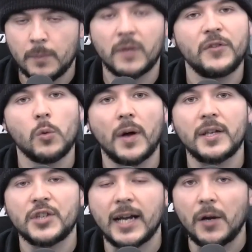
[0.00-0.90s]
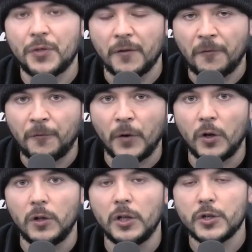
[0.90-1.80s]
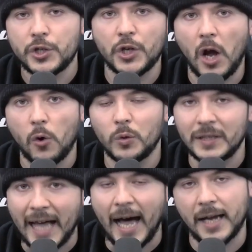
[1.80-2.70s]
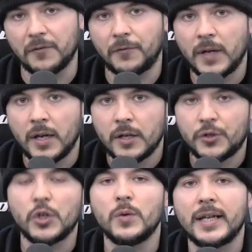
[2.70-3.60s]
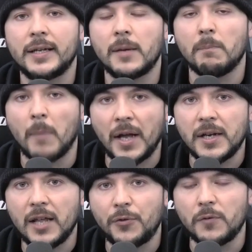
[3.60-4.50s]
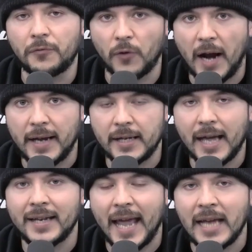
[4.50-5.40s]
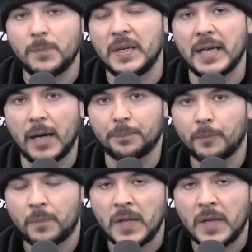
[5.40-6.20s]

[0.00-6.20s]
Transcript: But if you want to check out the full show live, tune in Monday through Friday at 8 p.m.